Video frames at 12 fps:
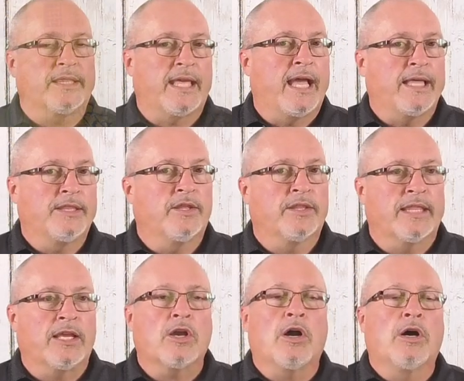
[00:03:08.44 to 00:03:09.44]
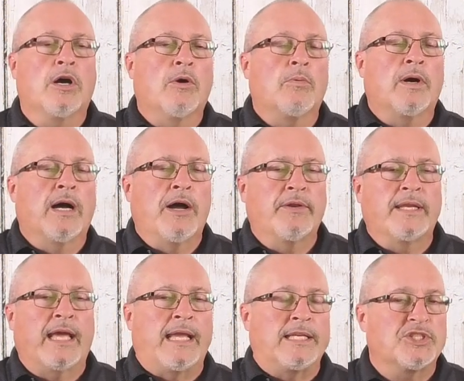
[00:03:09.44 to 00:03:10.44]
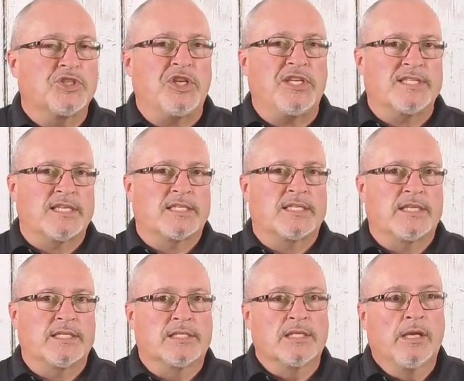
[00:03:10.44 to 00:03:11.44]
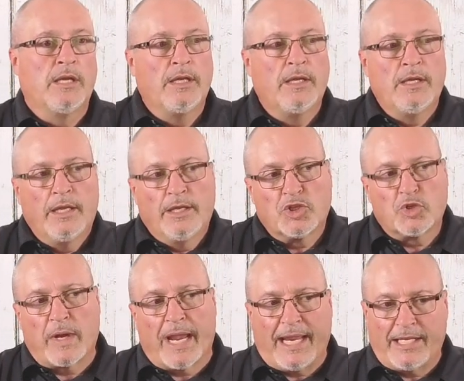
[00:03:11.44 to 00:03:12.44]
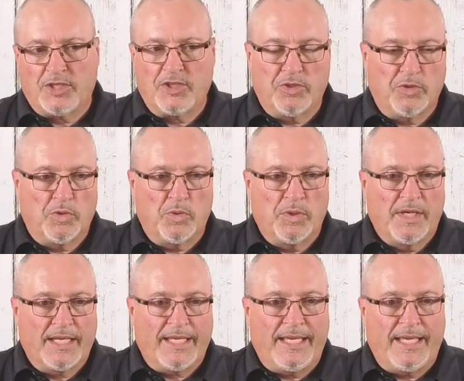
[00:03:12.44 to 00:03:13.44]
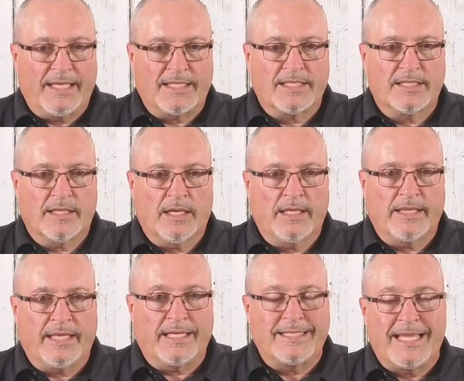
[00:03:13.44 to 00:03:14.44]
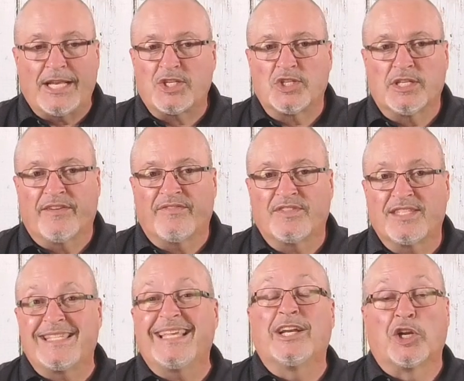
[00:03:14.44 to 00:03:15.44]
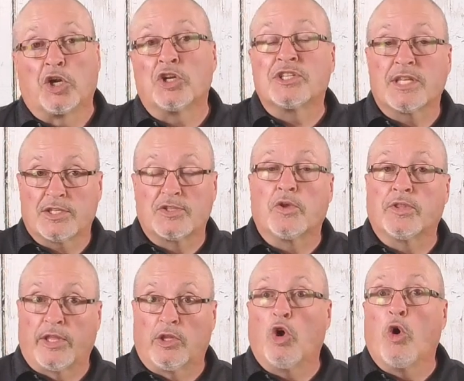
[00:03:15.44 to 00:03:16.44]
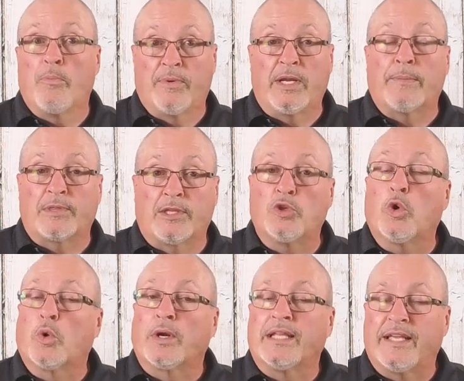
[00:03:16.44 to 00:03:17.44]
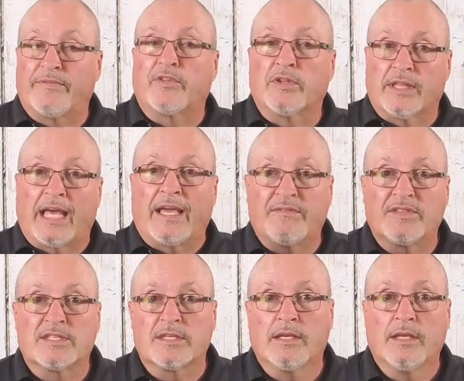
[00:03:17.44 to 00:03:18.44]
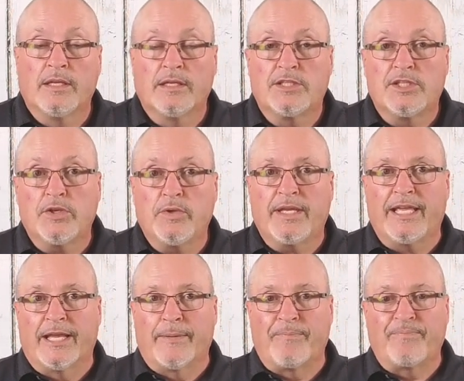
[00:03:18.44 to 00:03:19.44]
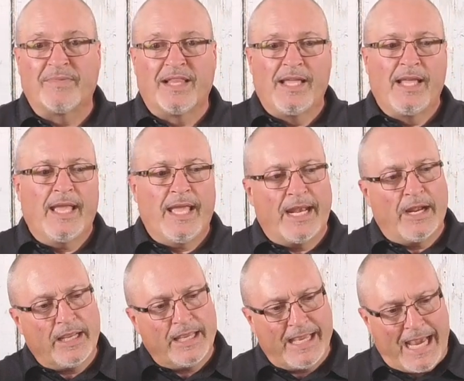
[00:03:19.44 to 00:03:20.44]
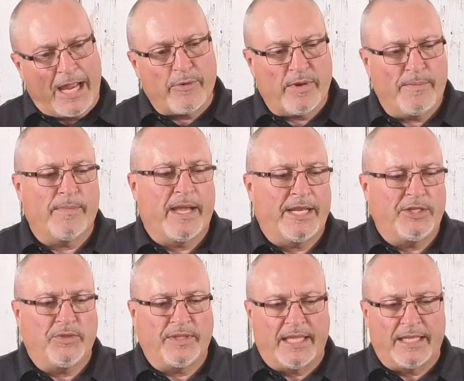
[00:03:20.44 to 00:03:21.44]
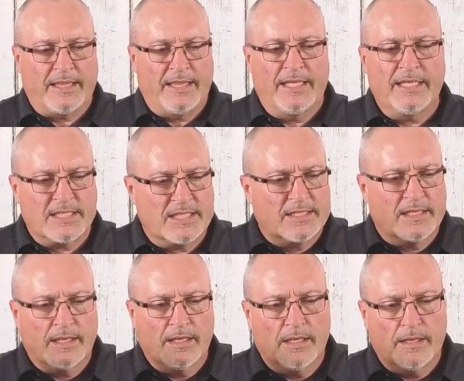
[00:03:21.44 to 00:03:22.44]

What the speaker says: that and they'll think, oh, well, how nice. Jesus is trying to get the attention of sinners so they'll open up the door and give their lives to him. And I got to remind you that this